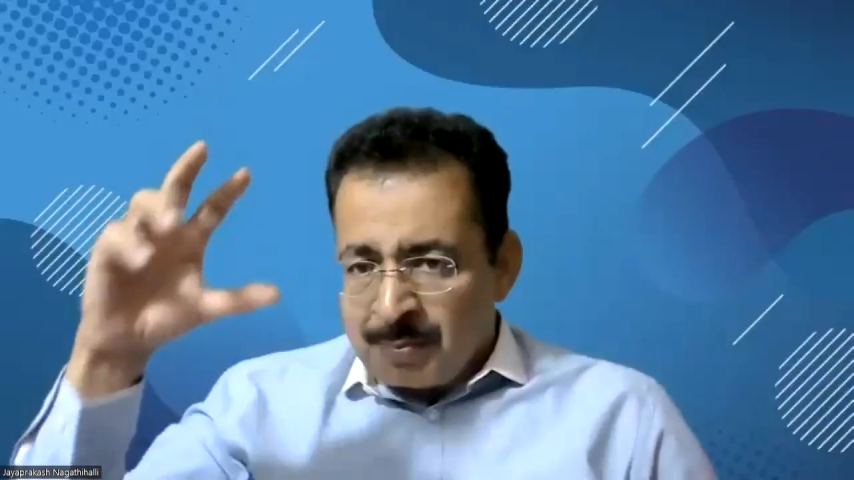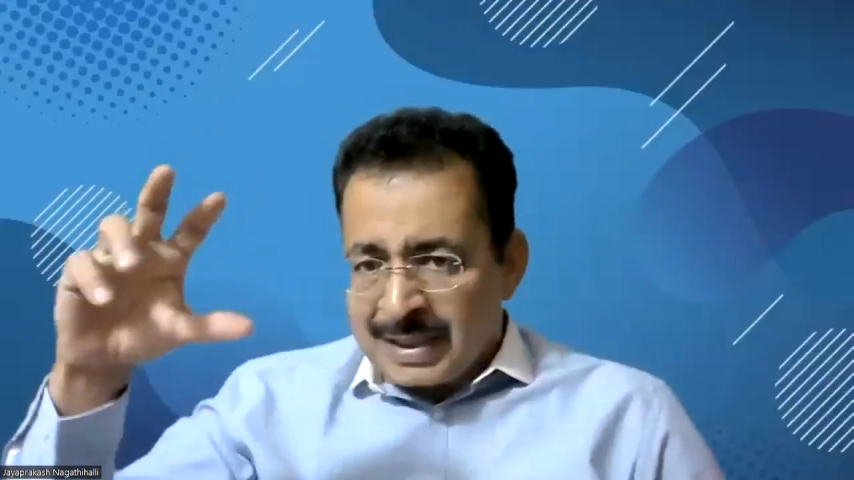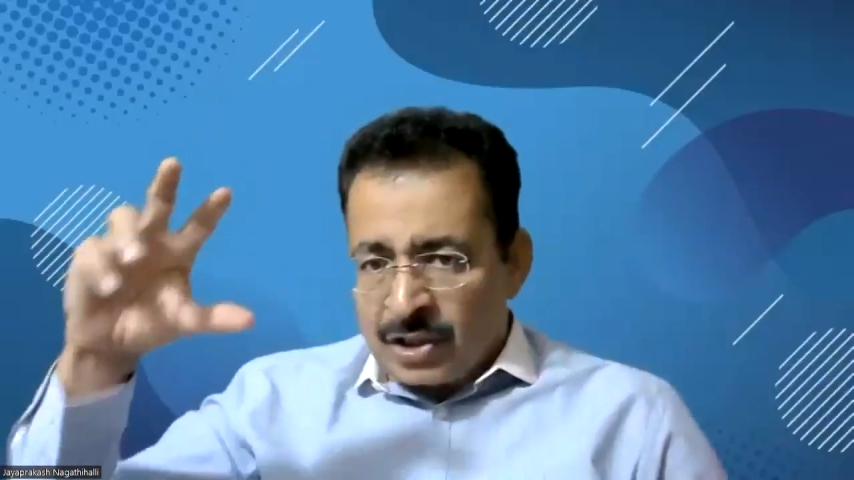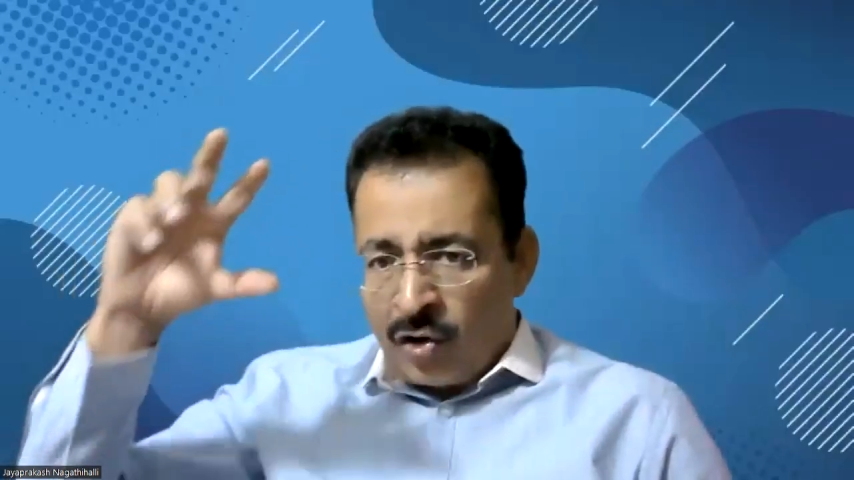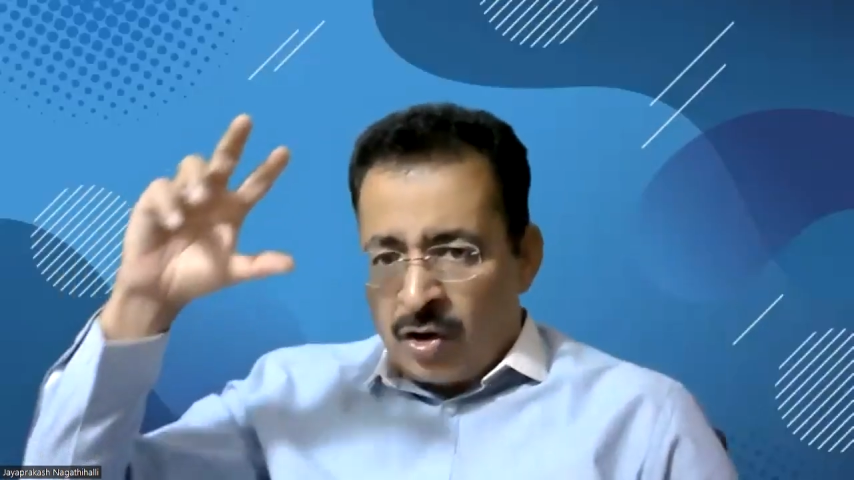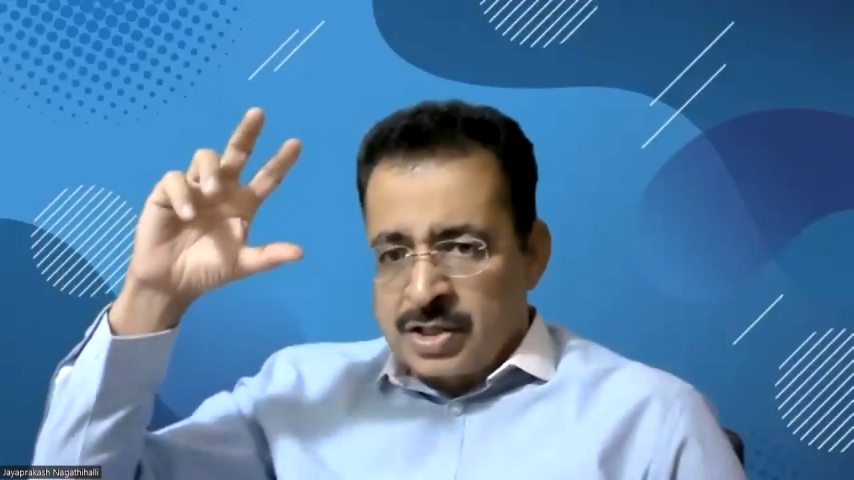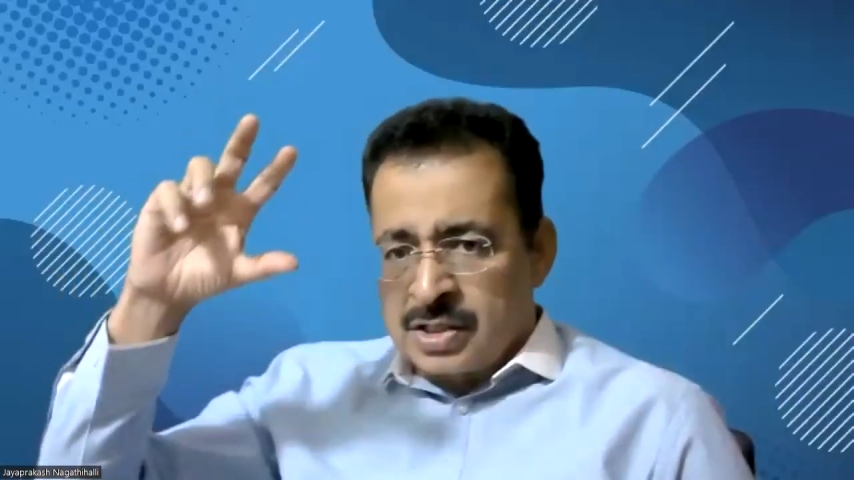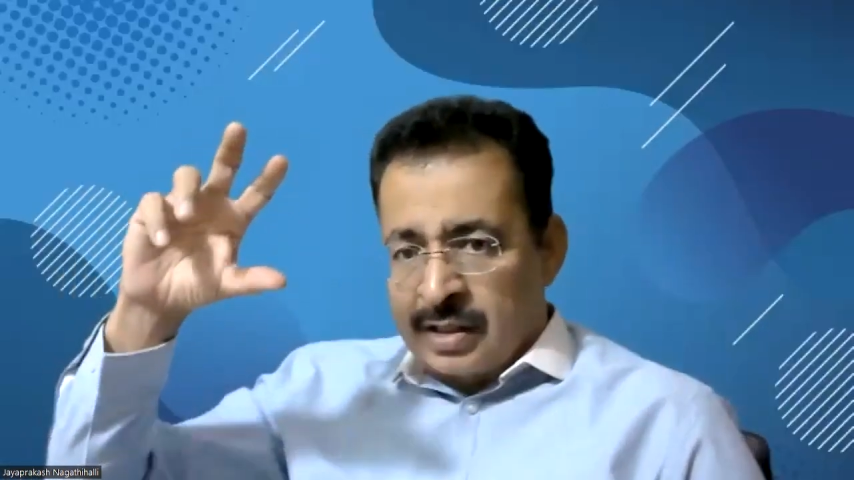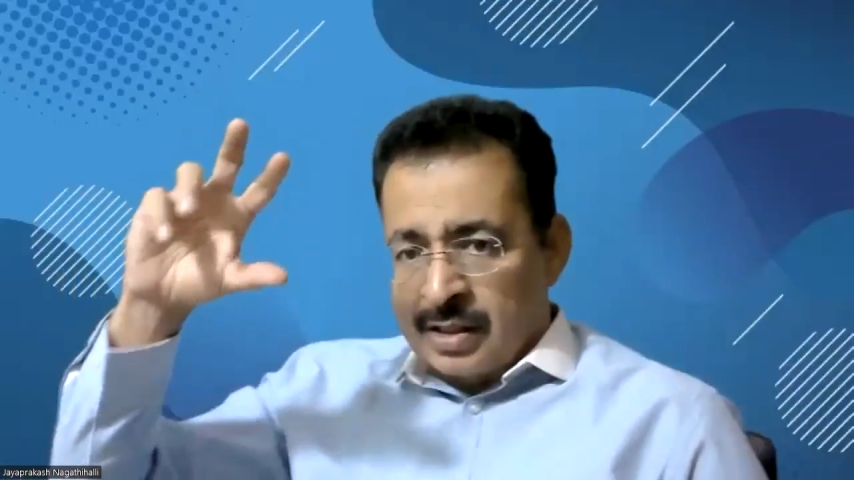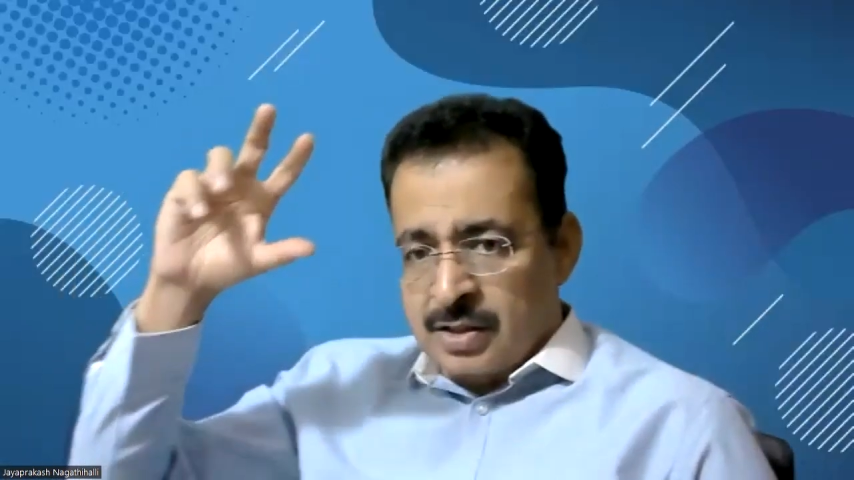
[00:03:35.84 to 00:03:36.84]
some
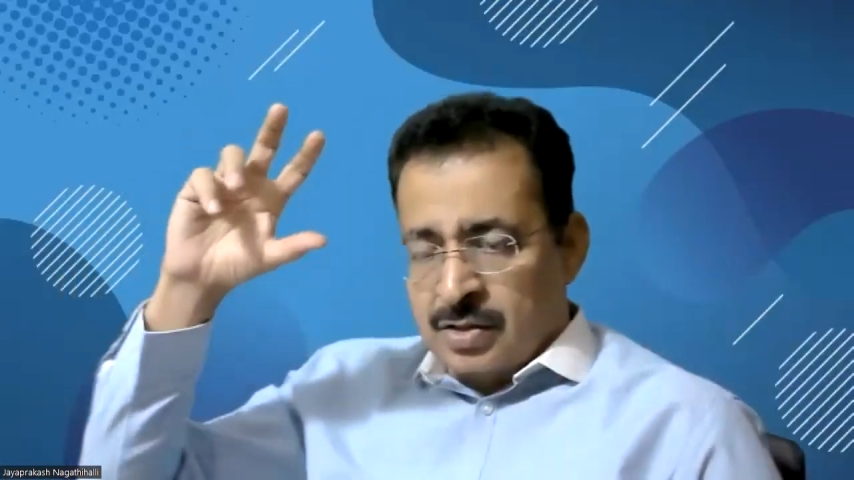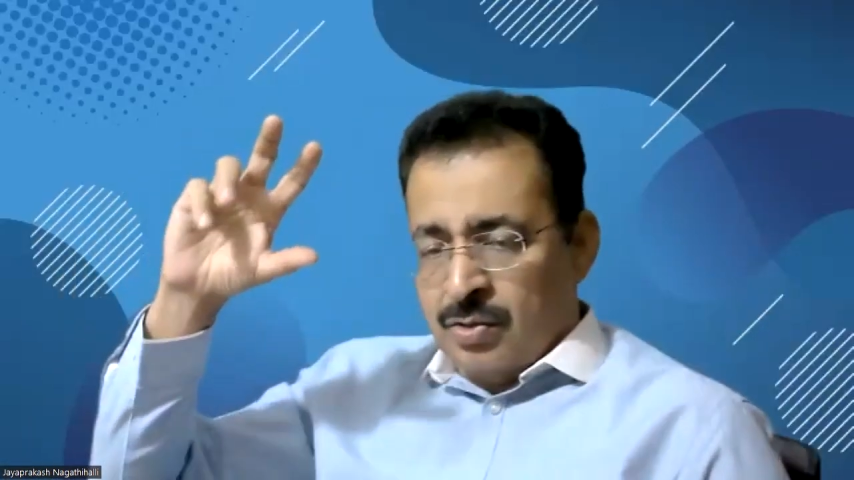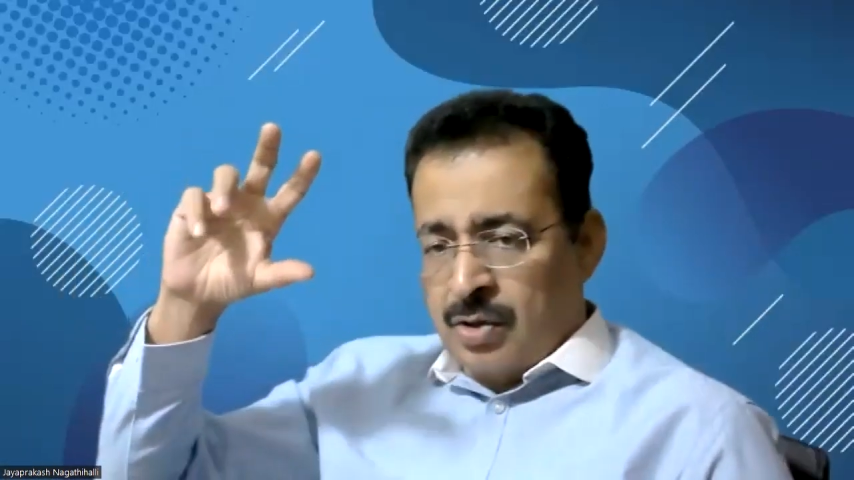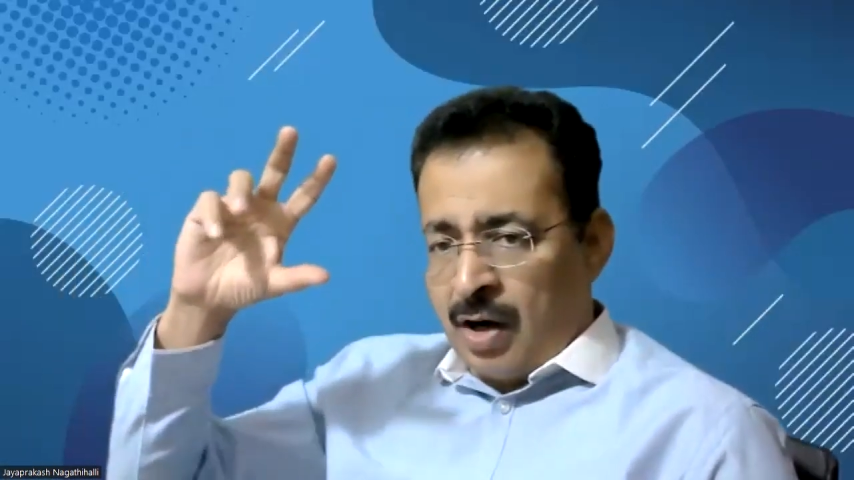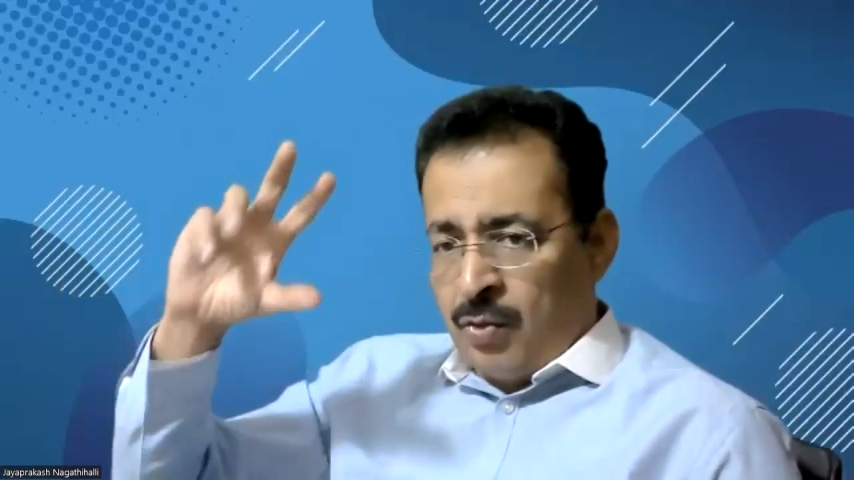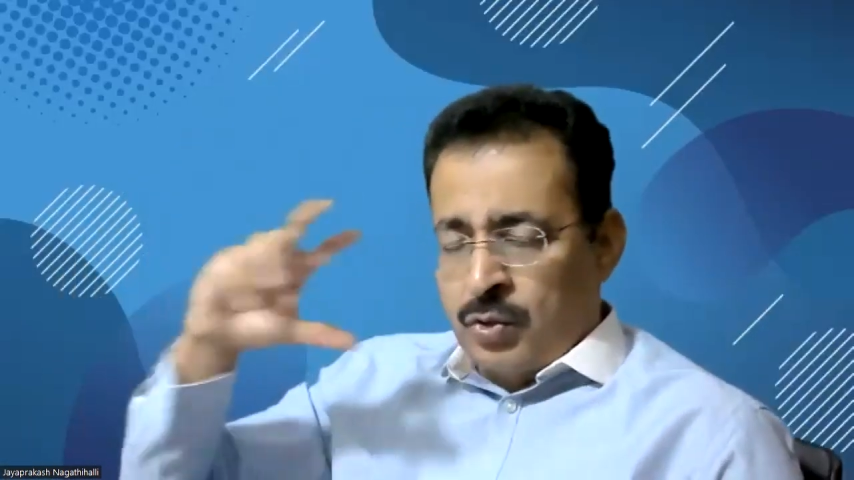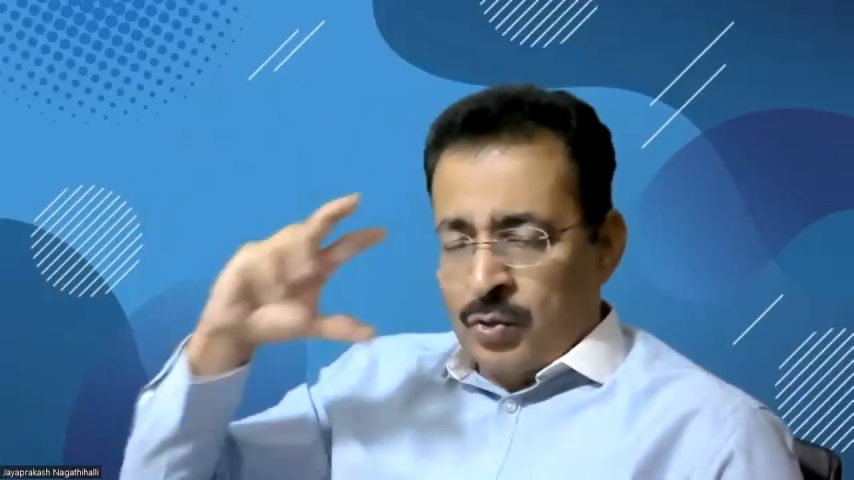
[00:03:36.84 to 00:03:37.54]
methodology to how